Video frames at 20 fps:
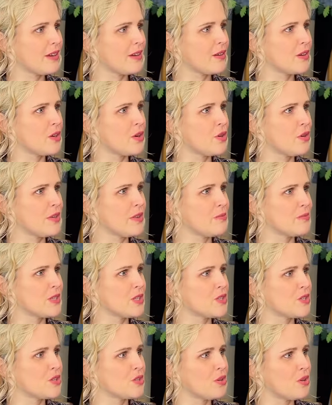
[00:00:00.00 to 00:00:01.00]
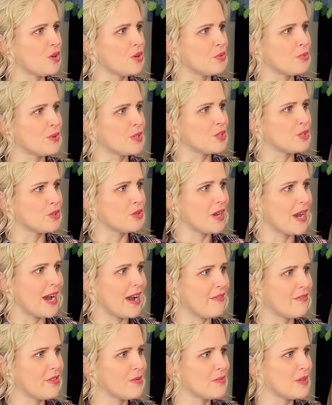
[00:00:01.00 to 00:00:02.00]
got them in stock. We do
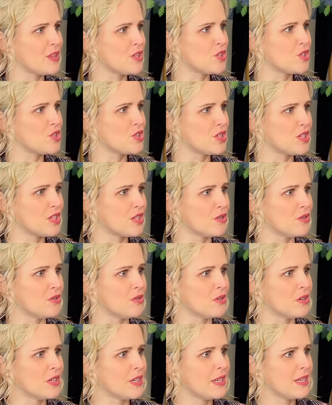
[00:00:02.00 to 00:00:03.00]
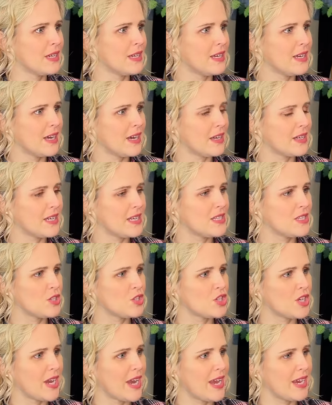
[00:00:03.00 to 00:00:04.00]
have them in the studio. I need to
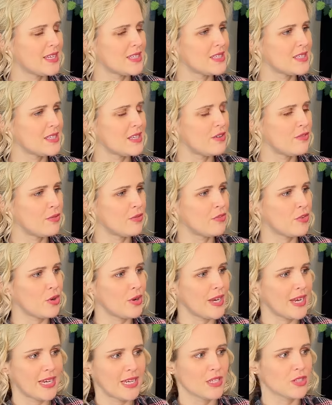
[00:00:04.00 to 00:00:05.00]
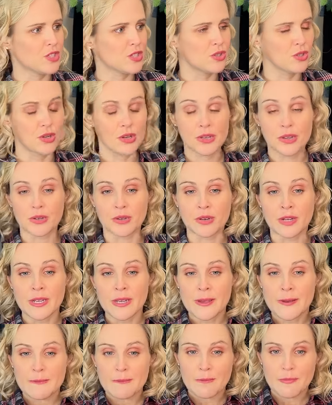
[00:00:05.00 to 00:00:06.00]
check to see if we've got any in stock though.
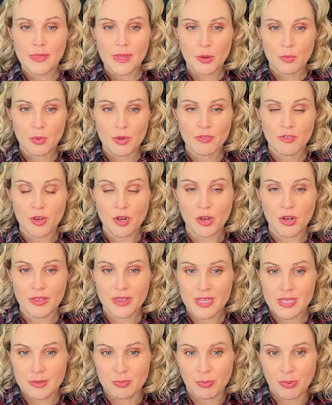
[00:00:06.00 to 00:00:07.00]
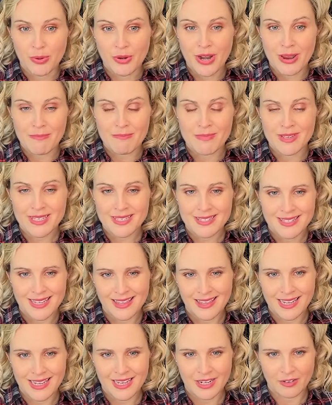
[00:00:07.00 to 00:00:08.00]
We've got these Prim
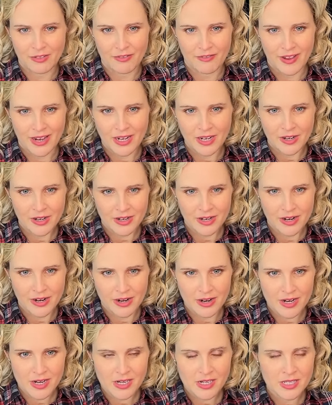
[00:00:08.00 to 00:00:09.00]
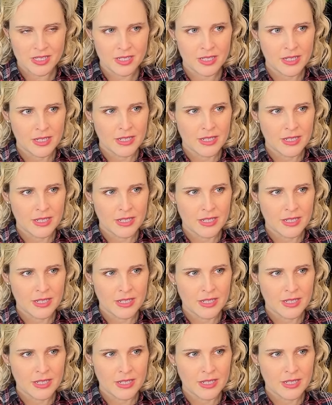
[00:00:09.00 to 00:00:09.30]
silicon finger guards